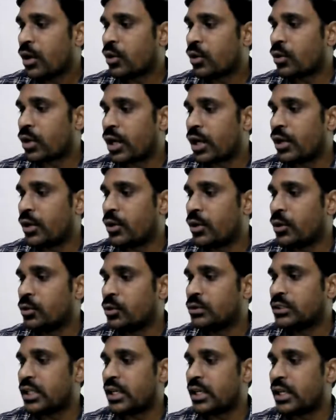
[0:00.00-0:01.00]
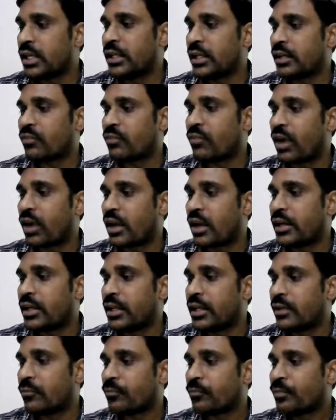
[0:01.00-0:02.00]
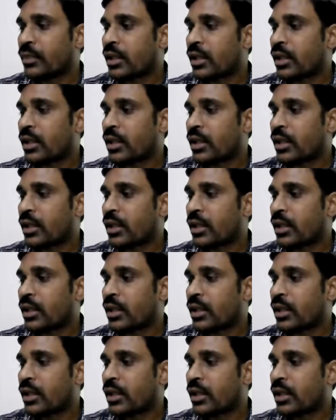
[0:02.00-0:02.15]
To reduce inequality.